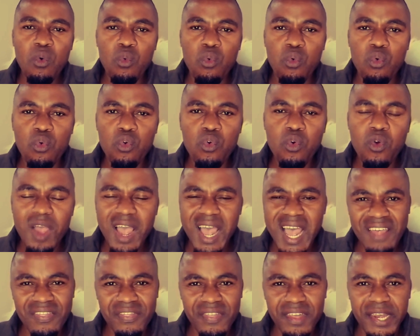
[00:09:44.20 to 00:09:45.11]
who
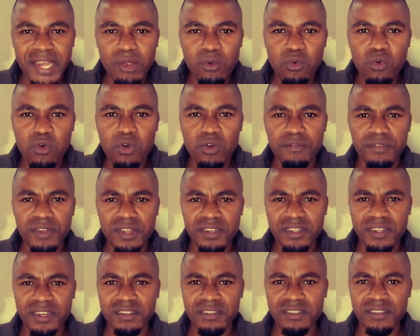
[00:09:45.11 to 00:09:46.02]
are the real war
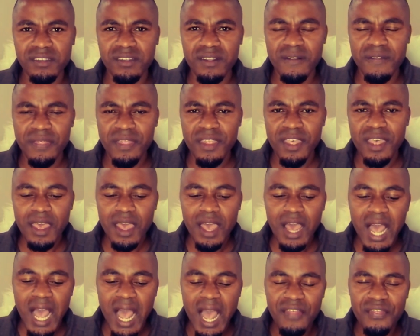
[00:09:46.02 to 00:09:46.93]
veterans?
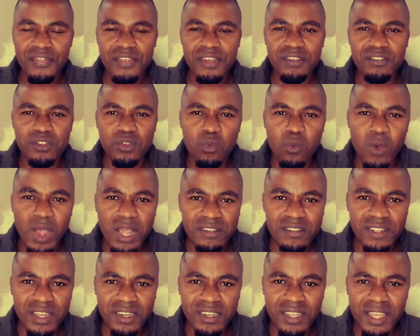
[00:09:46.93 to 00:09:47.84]
Are these the
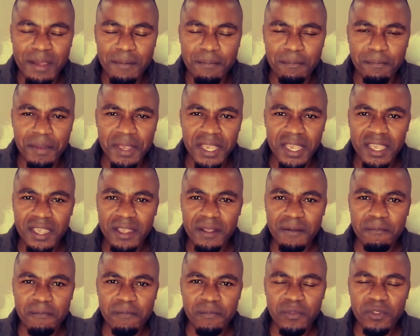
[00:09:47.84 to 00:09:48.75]
ones that came
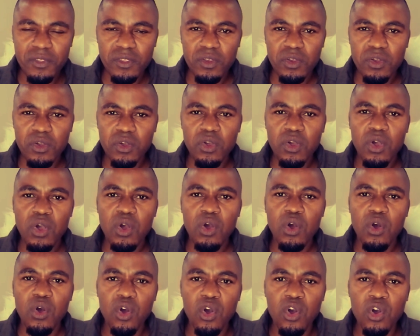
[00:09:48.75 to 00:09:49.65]
back,
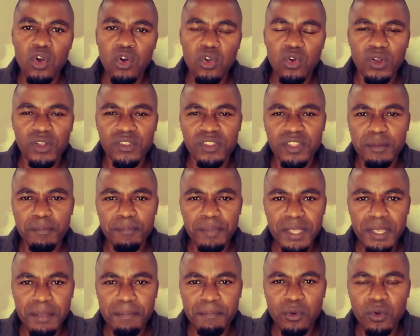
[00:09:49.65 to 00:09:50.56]
or the
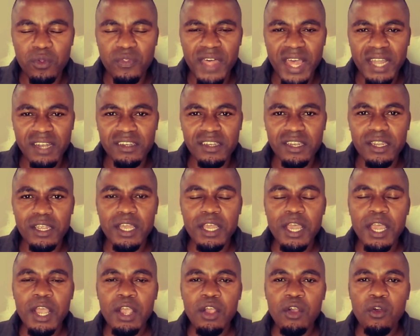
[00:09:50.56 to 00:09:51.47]
people that
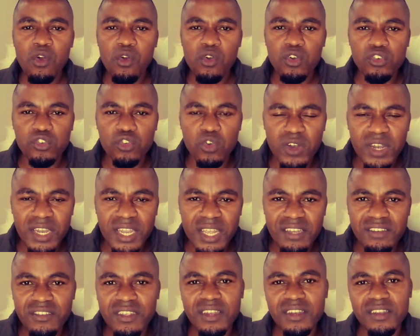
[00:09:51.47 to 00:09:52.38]

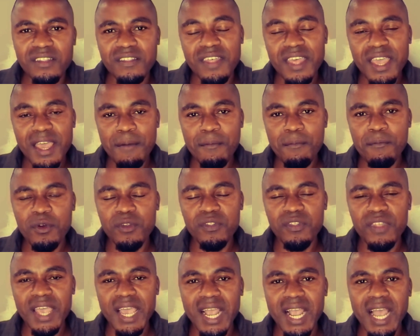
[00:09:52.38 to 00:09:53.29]
donated
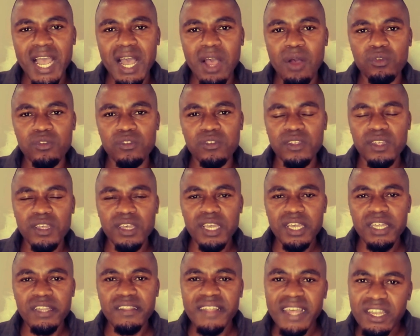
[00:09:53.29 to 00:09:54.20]
their cows,
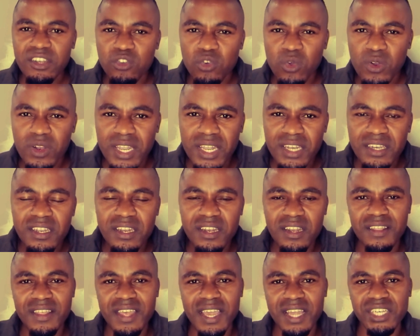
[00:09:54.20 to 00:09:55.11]
they
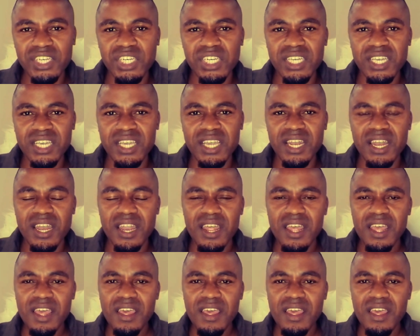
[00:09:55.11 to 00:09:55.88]
donated their chicken,